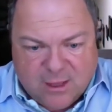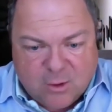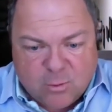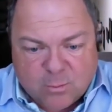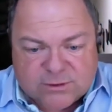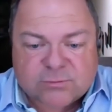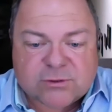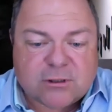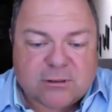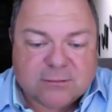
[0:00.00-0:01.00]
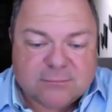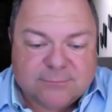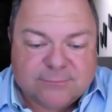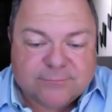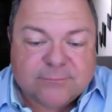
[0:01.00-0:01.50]
And what was the result?
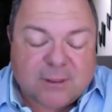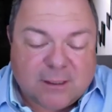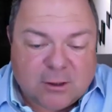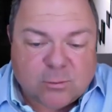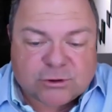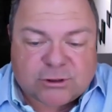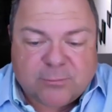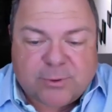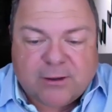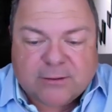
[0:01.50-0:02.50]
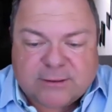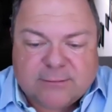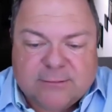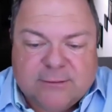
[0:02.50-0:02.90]
Equal shared parenting.